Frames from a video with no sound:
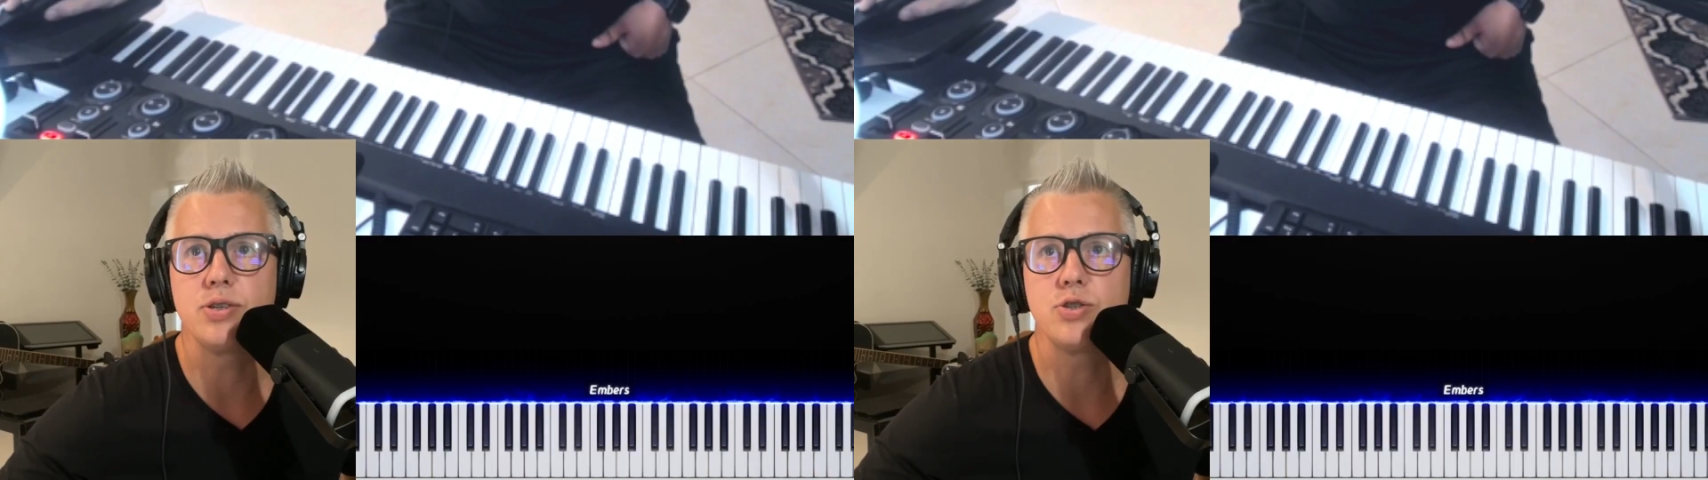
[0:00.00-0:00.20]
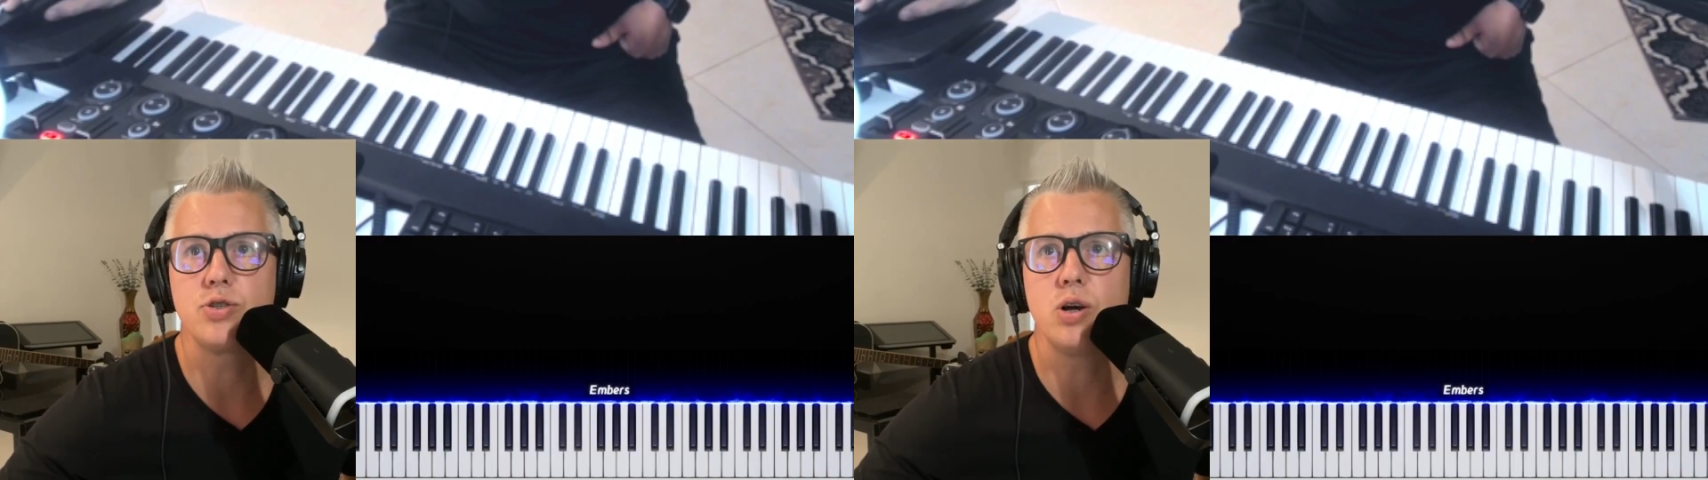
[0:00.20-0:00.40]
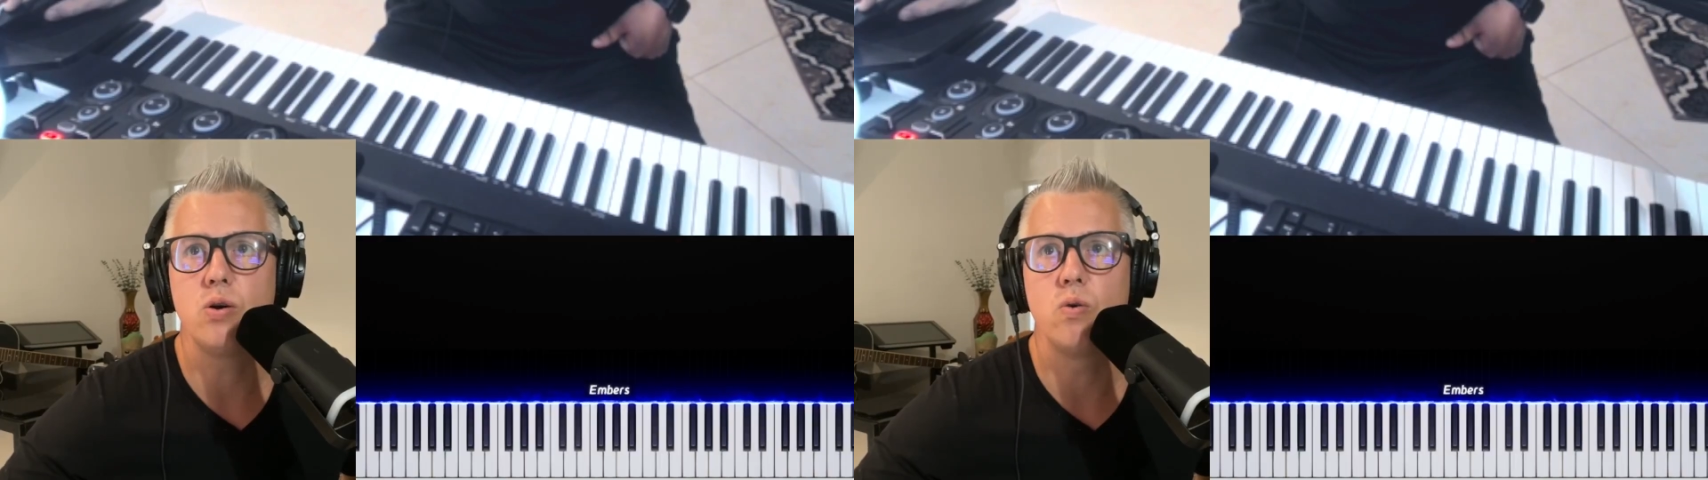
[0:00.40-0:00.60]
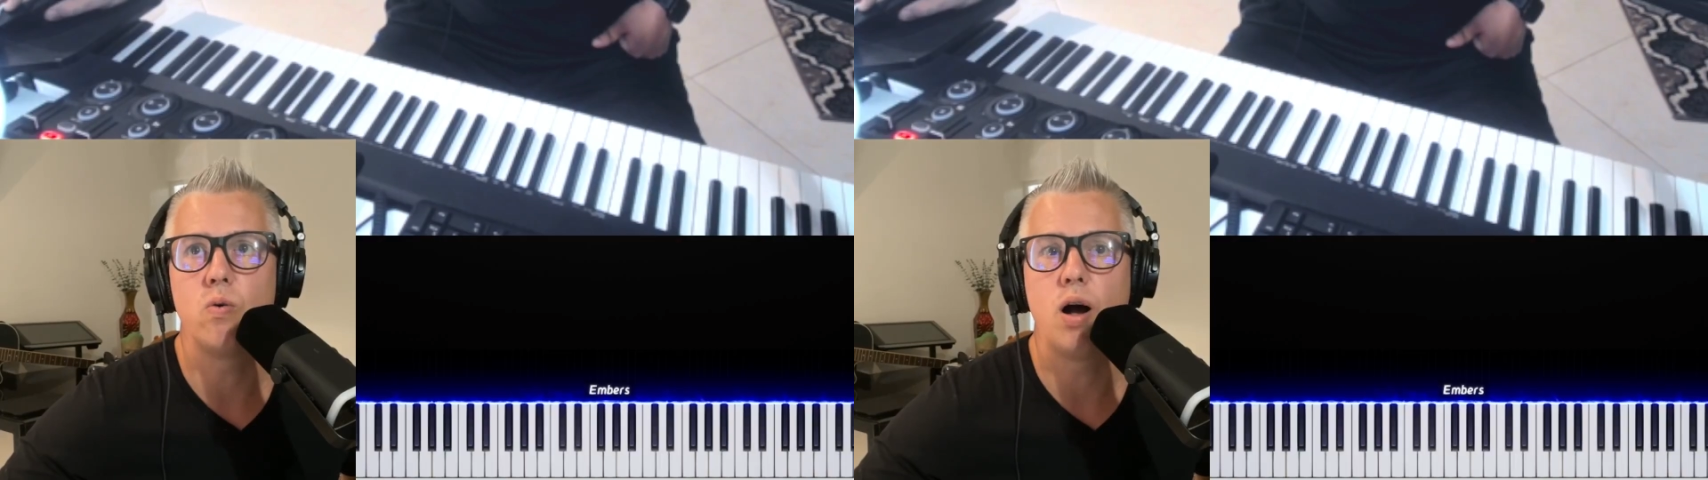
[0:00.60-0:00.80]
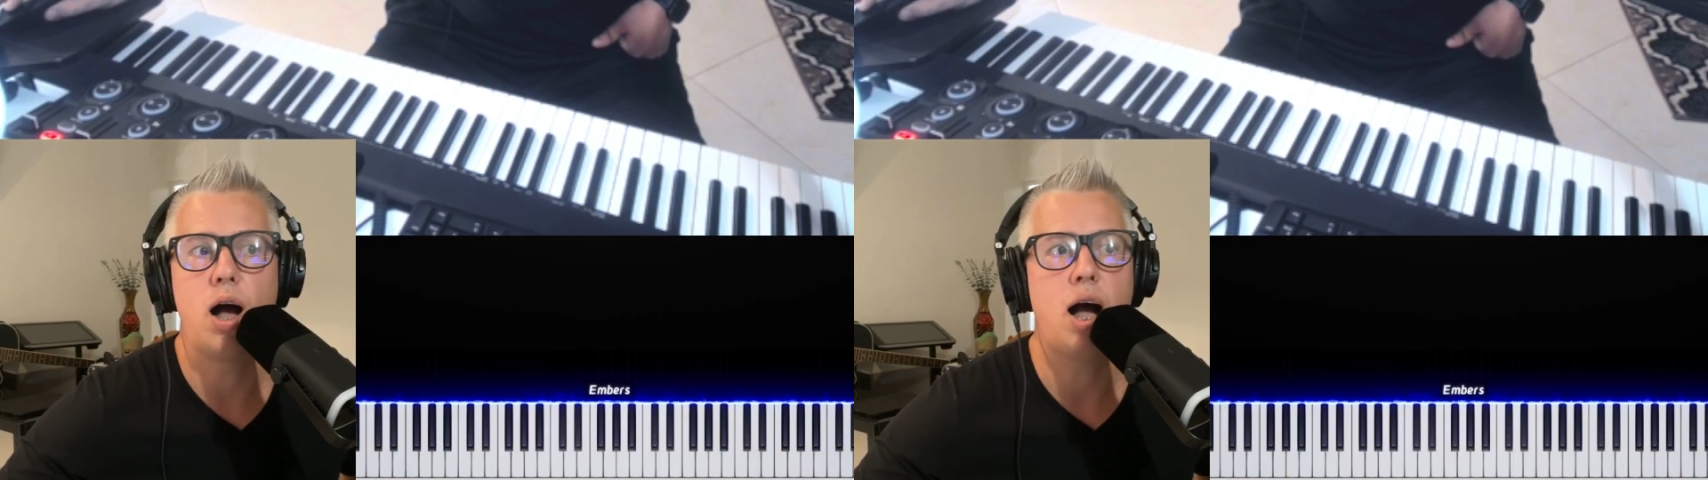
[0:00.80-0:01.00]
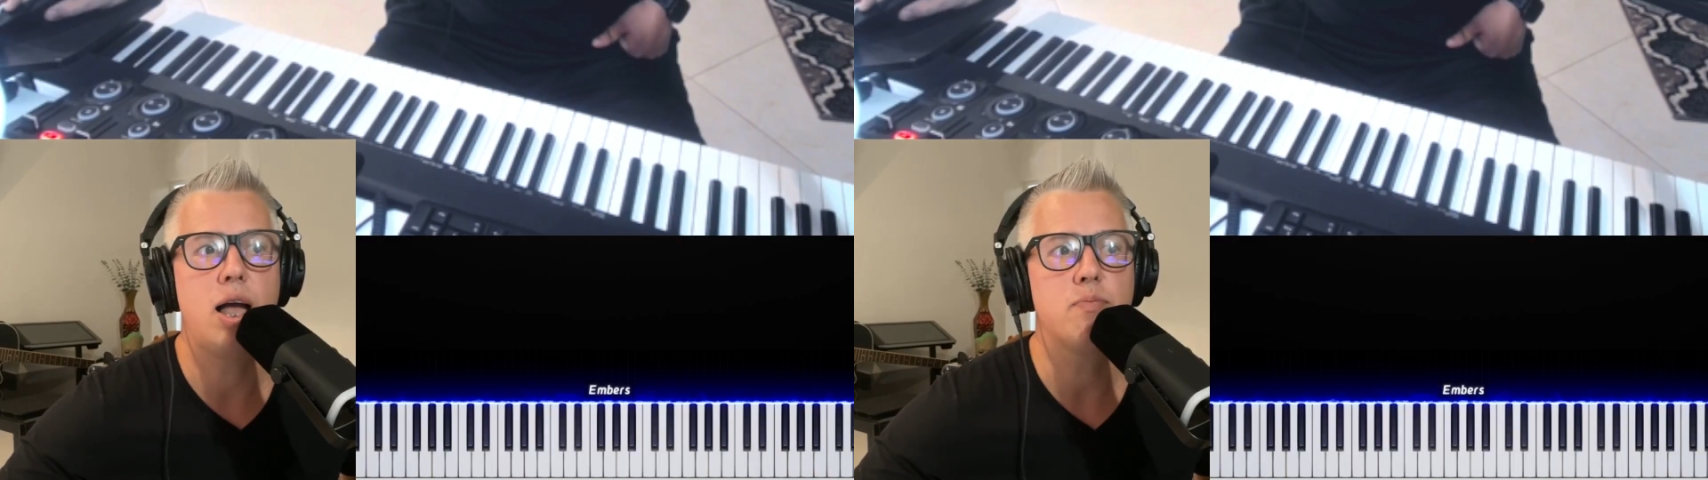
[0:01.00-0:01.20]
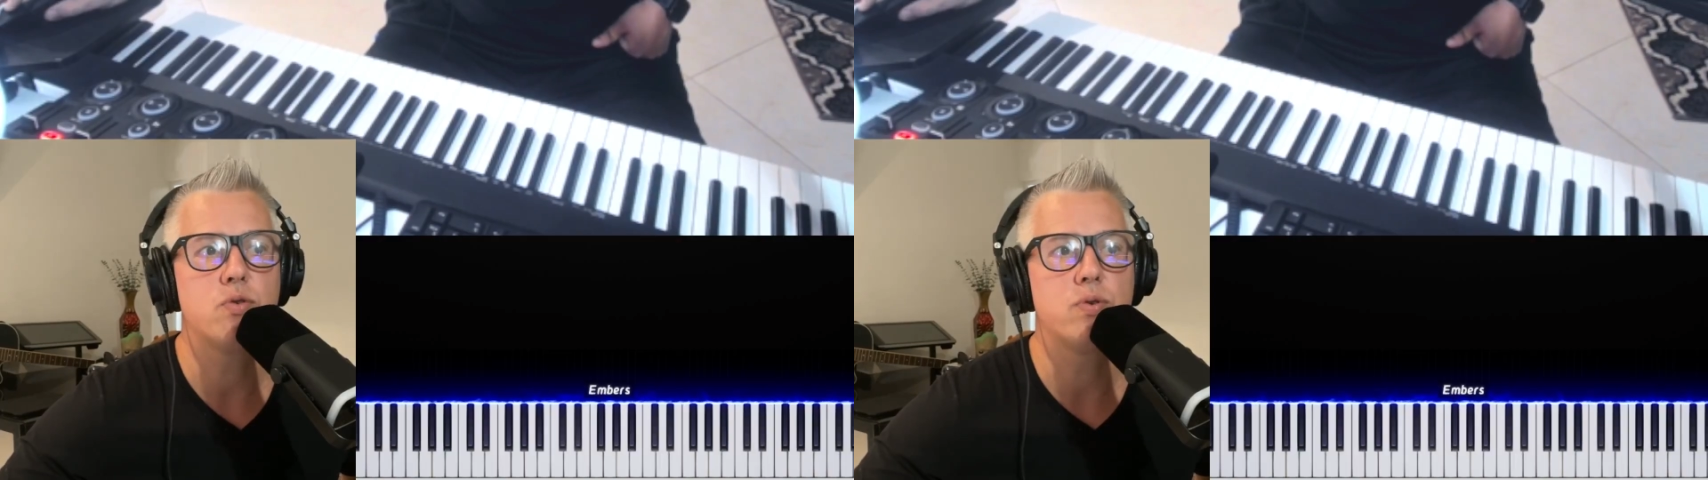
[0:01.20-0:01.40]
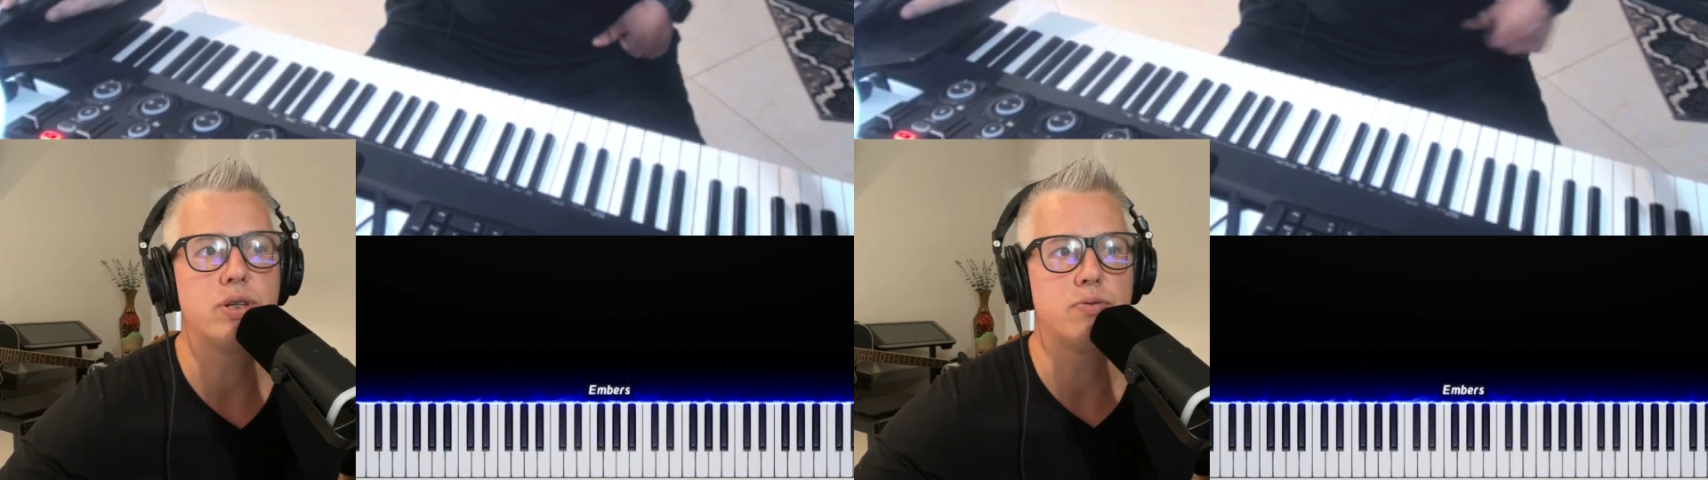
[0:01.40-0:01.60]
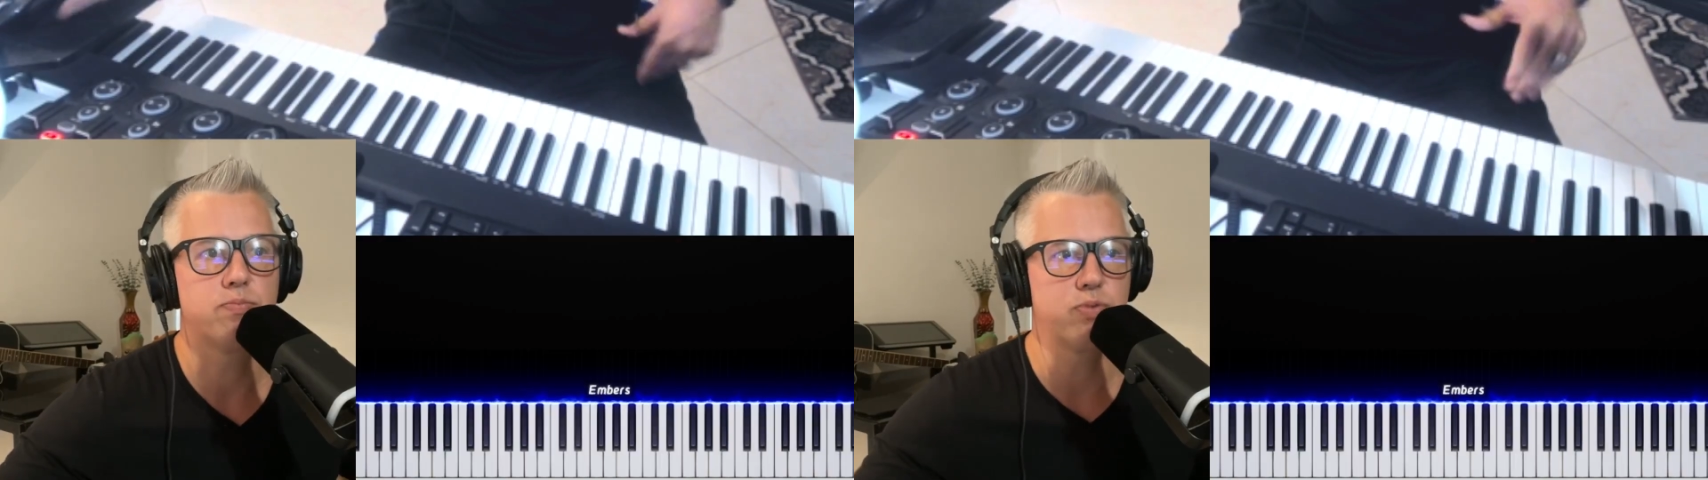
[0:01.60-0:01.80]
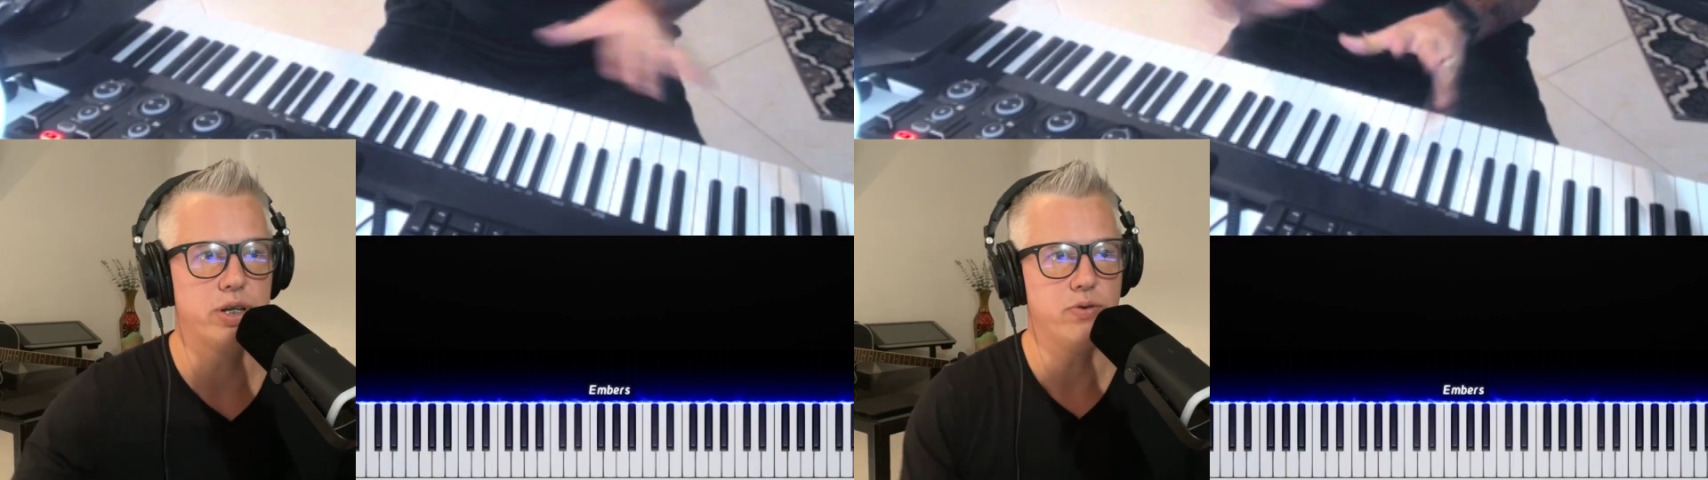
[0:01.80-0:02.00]
so I'm going to
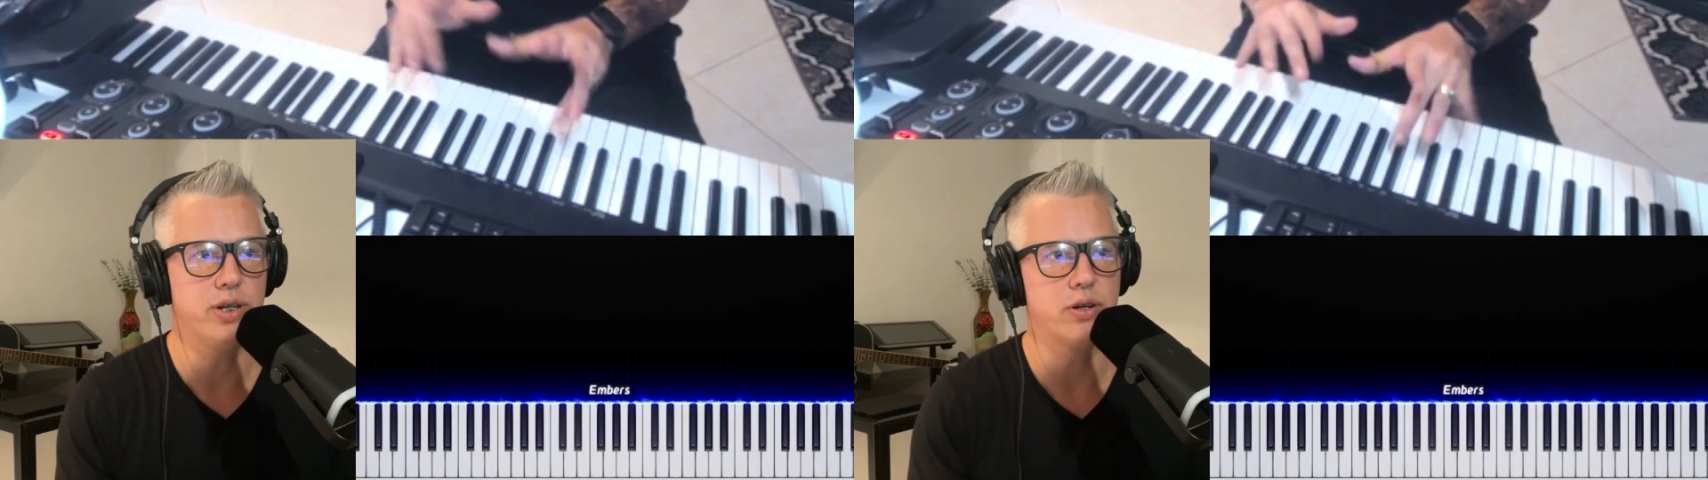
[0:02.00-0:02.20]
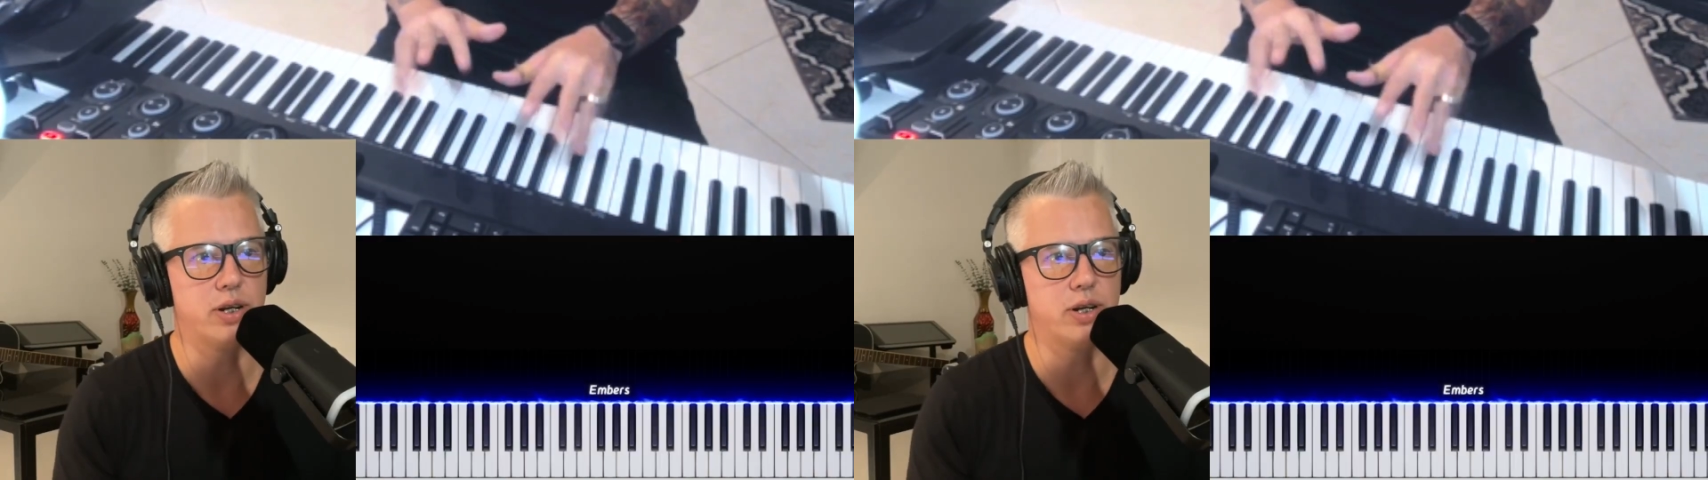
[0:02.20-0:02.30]
bring you here.